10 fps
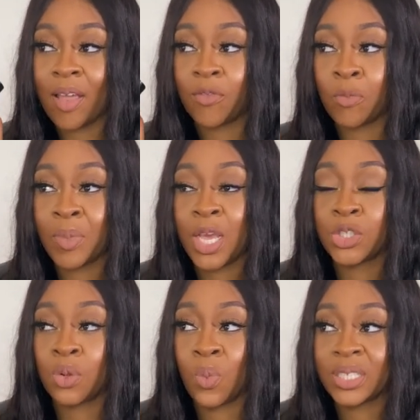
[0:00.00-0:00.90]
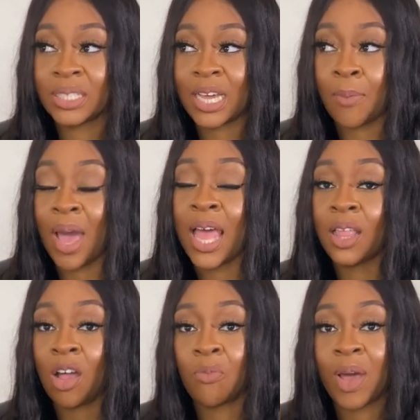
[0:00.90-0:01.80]
And for me, during winter time, I
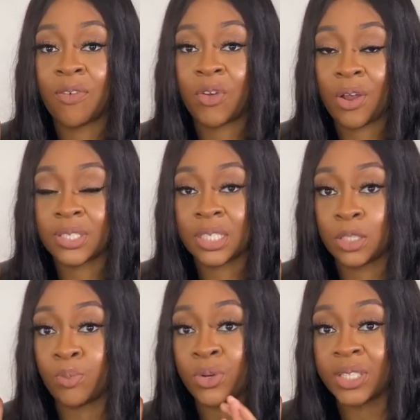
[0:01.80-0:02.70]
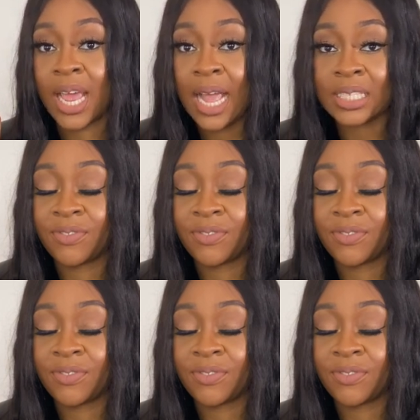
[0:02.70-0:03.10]
love my fragrances to project.